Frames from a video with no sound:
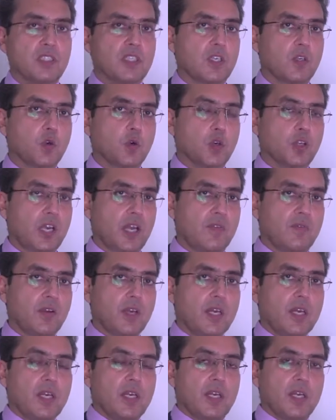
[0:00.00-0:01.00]
They don't have
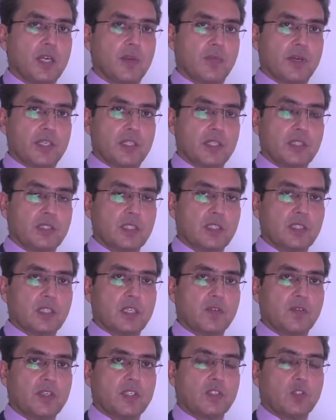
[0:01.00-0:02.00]
an emergency
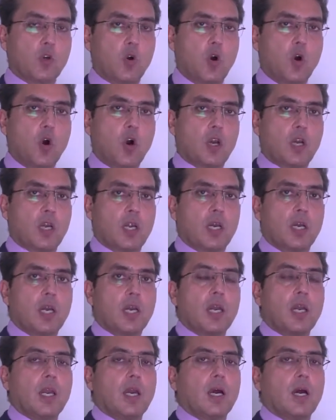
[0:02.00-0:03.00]
service or
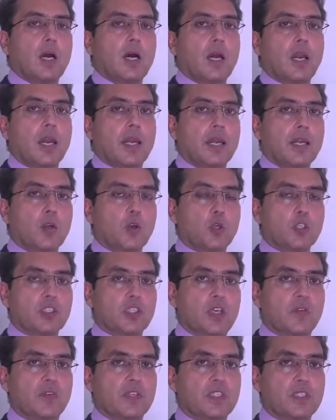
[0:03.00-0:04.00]
an indoor
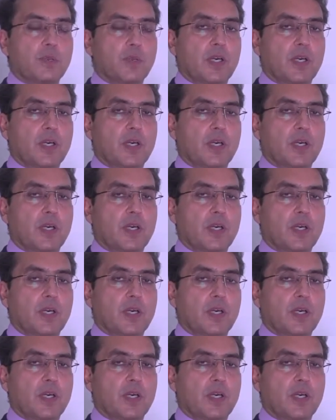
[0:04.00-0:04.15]
service.